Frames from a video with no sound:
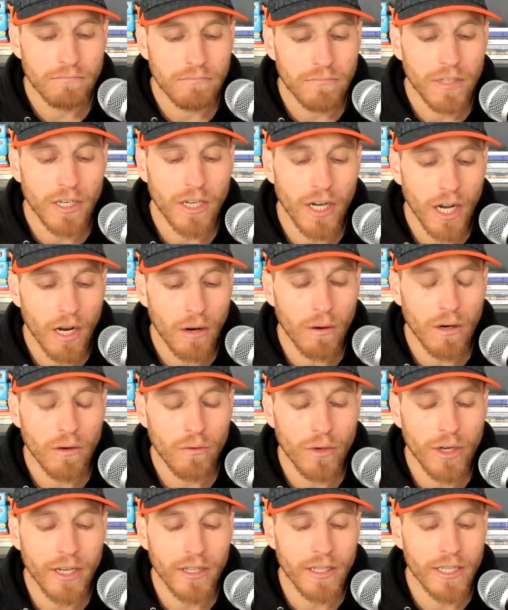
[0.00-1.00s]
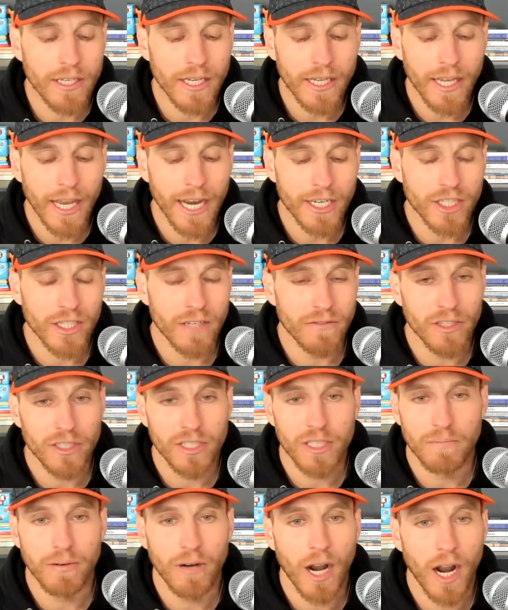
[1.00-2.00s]
you know, a real indication of just
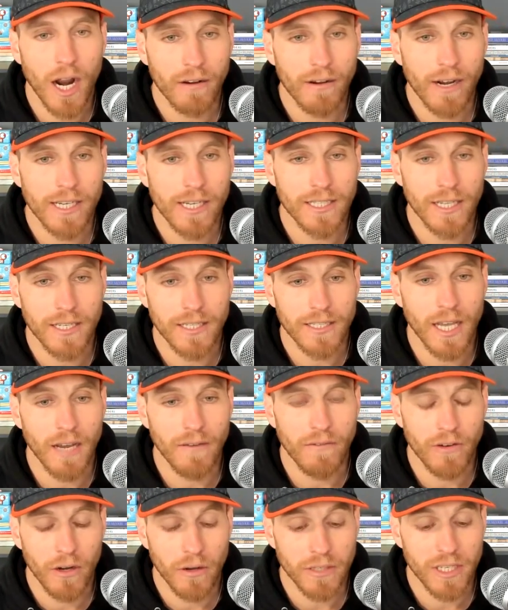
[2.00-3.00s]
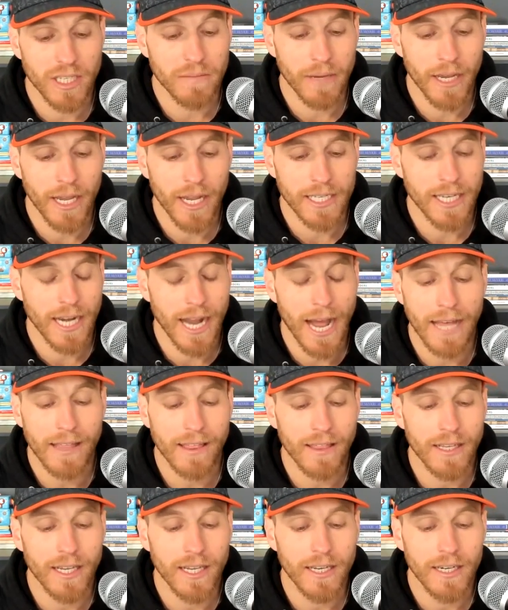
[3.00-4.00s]
the progress that Stefanos has made as an
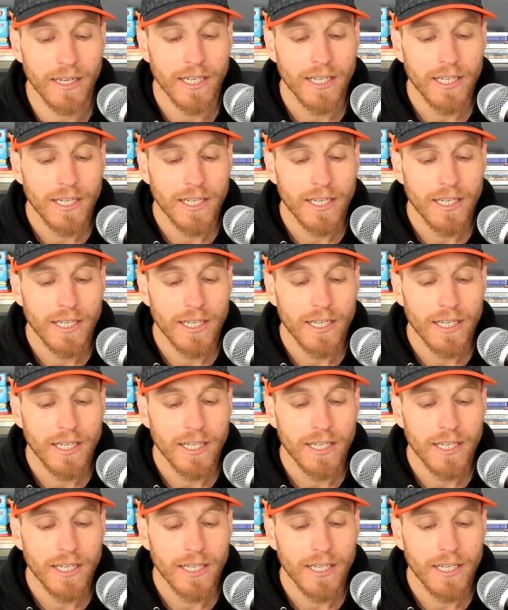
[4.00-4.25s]
athlete